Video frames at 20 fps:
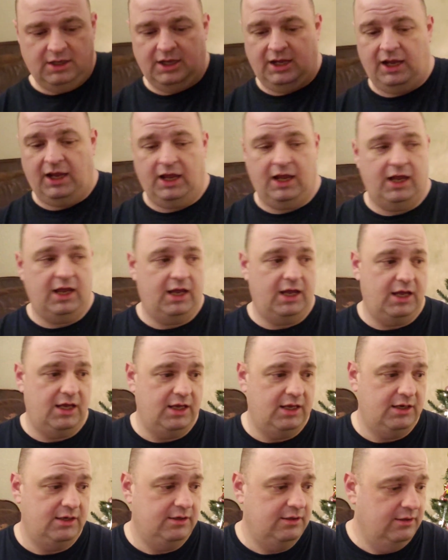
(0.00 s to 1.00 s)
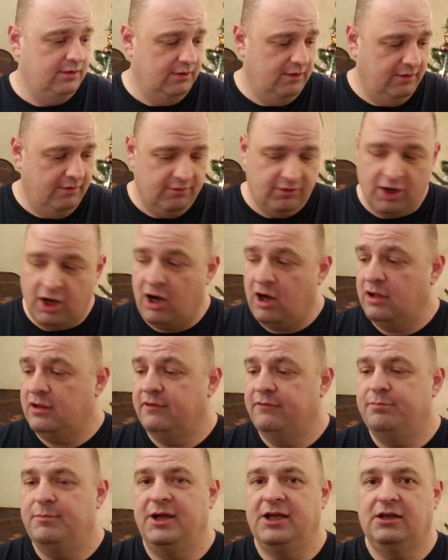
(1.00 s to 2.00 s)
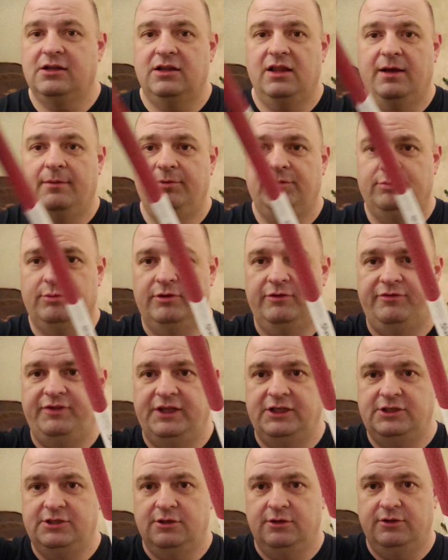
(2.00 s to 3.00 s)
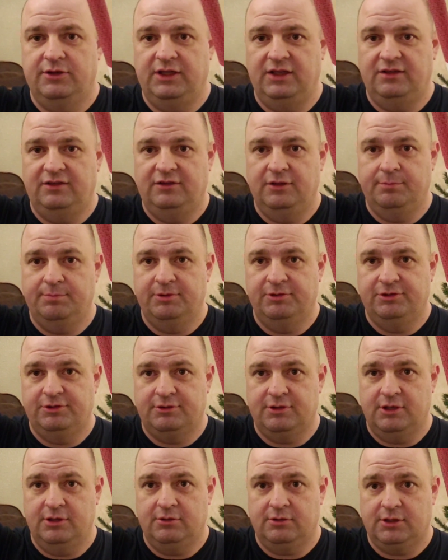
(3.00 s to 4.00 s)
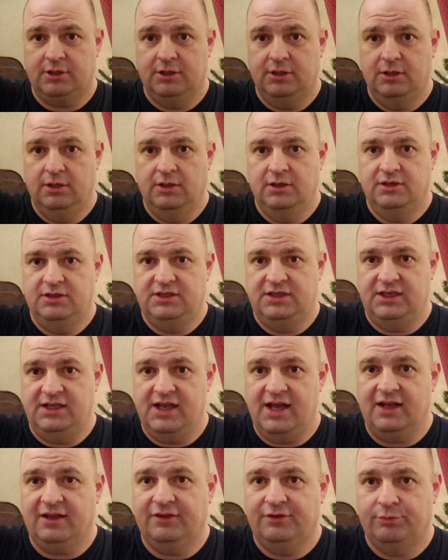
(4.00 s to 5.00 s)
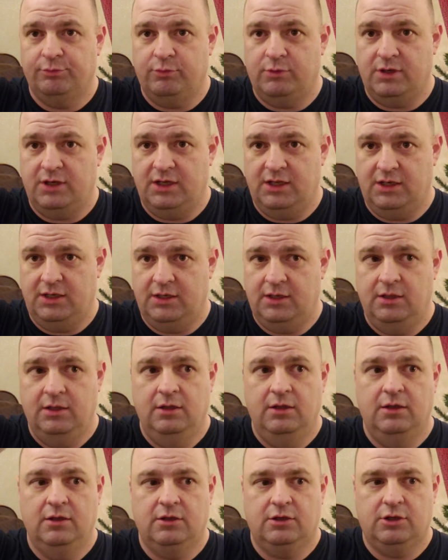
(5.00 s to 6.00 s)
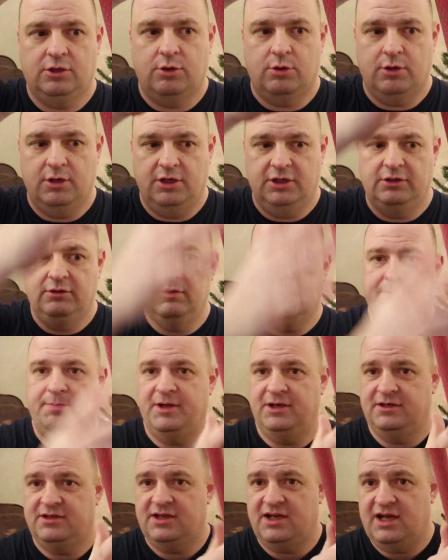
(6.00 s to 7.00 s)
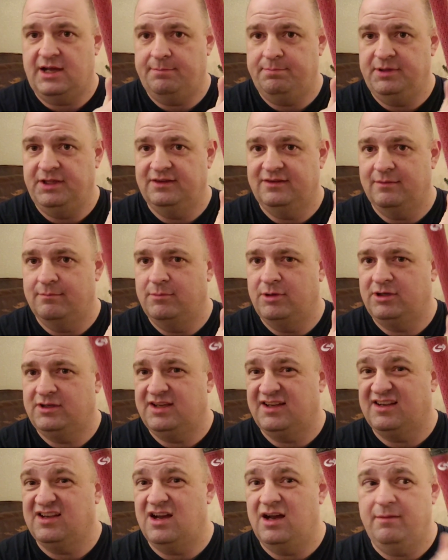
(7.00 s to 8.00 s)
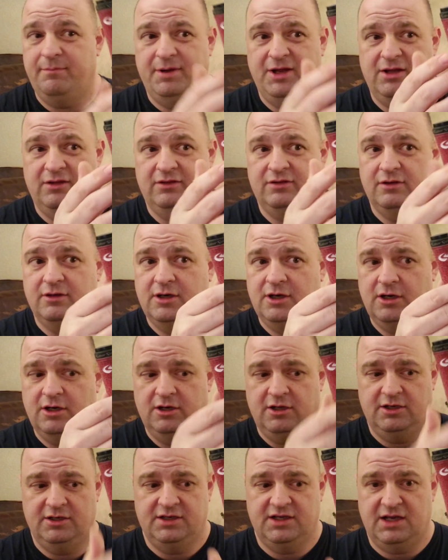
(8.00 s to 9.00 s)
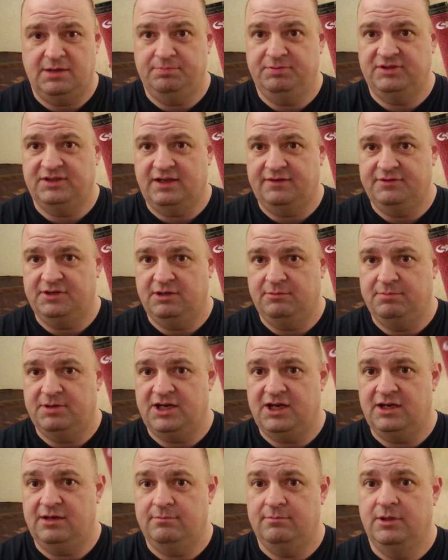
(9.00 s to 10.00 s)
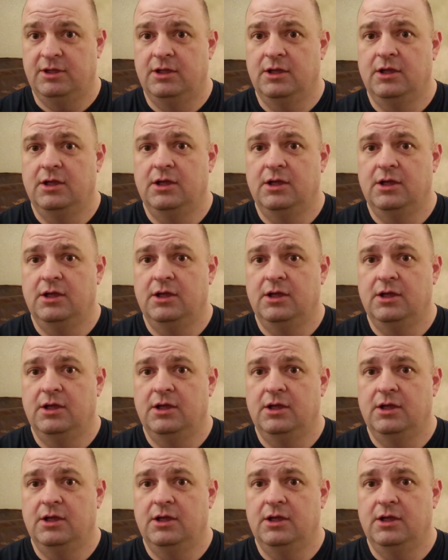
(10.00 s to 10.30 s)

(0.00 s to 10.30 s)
and all of my clubs will feature the Super Stroke TX1 corded grip on top. It's a multi-compound, so hard on top, soft on bottom.